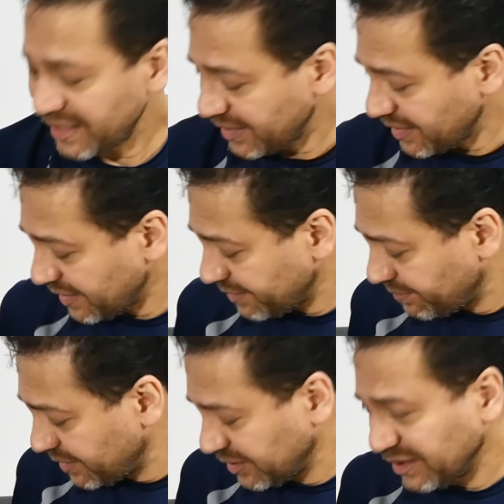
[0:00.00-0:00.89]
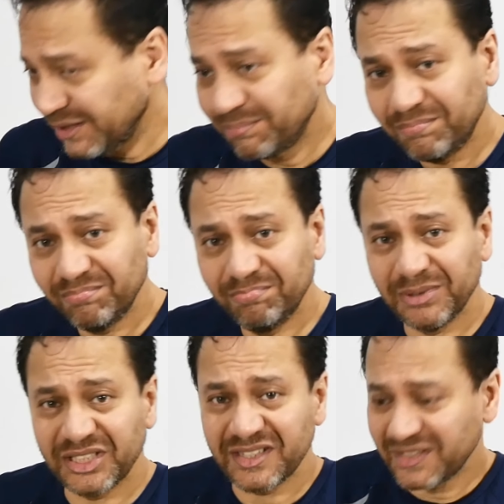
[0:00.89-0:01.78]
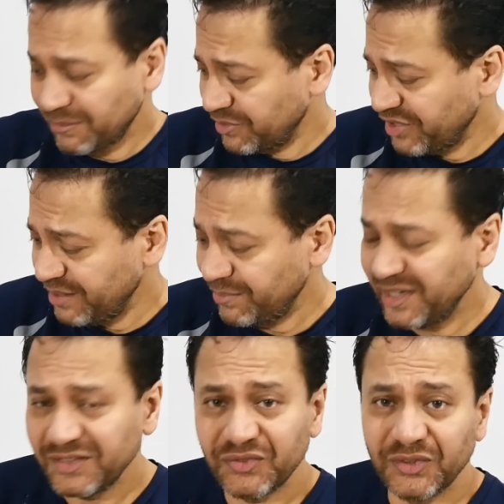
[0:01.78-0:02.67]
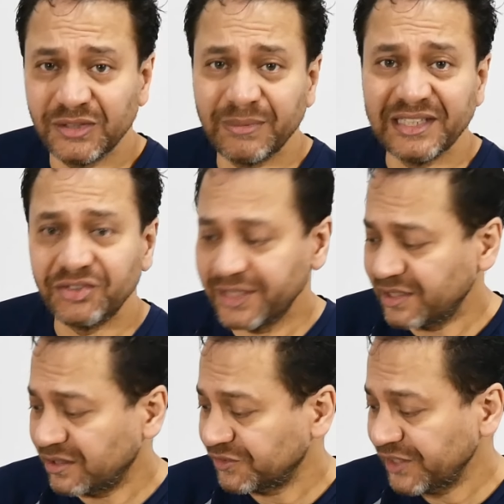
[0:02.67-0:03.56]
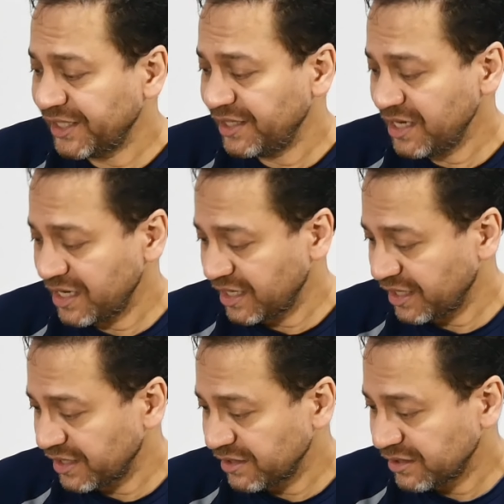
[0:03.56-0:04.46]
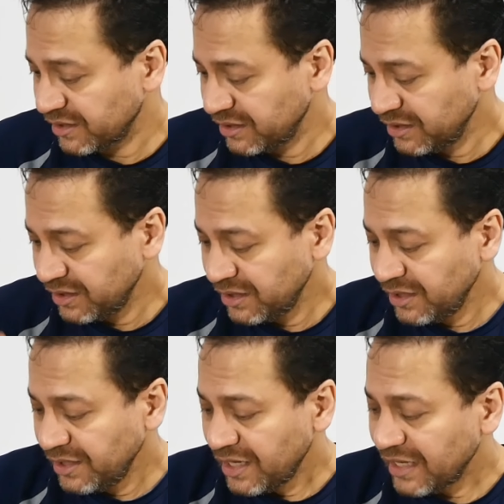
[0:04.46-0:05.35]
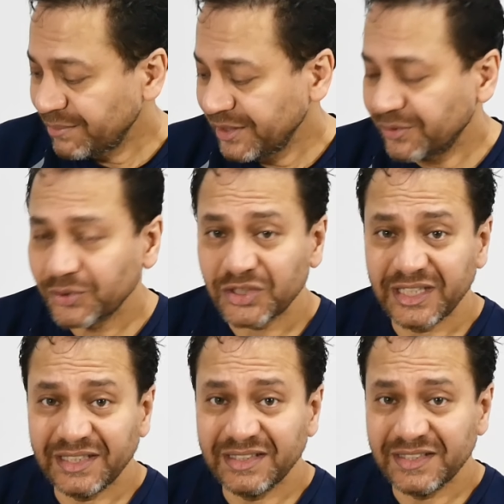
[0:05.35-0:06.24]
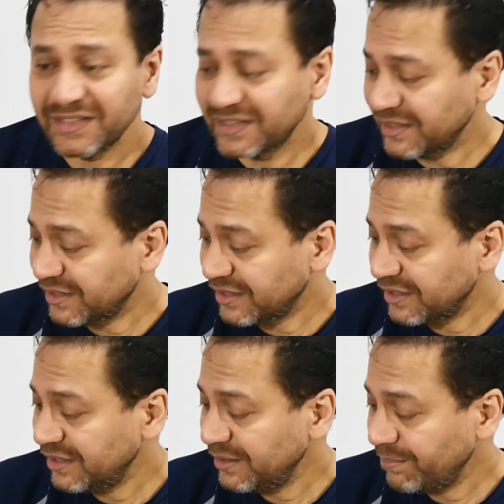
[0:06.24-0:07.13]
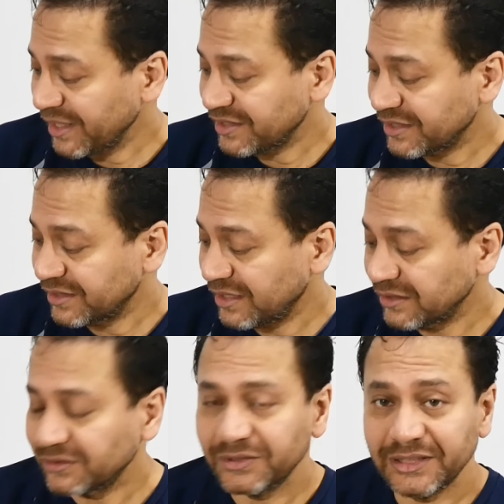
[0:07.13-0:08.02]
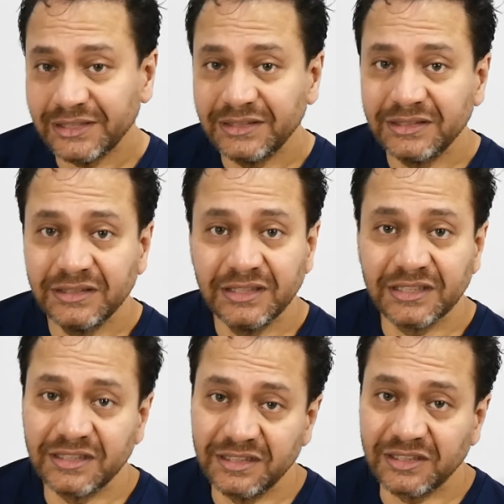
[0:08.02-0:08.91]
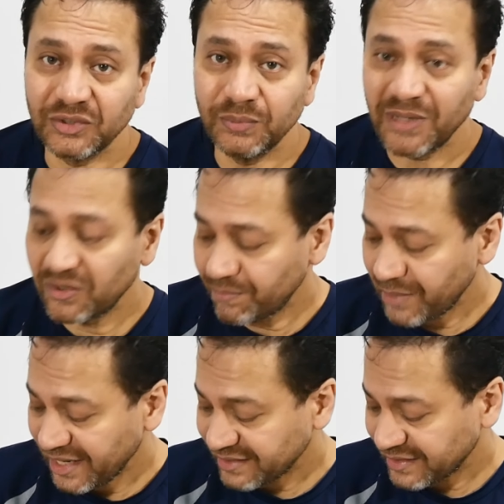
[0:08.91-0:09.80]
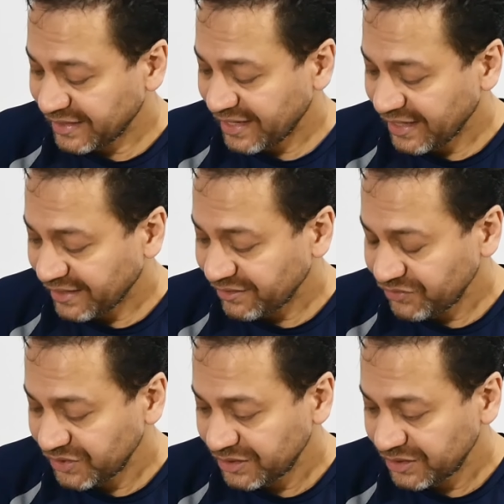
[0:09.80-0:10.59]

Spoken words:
Like I have purchased some green beans from I Drink Coffee, and I'll be roasting this Mexican Altura. This is the 2-pound bags that I have.